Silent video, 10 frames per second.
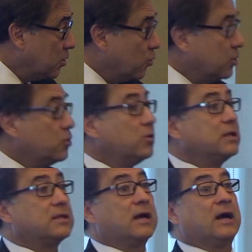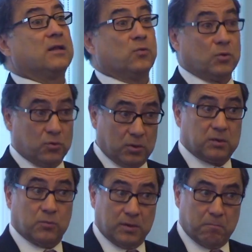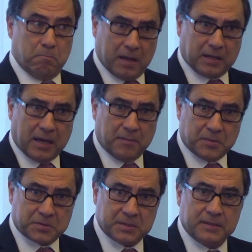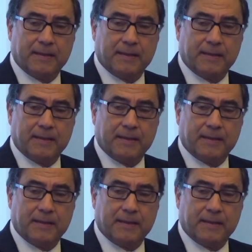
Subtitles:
We do it, and we do it with big numbers.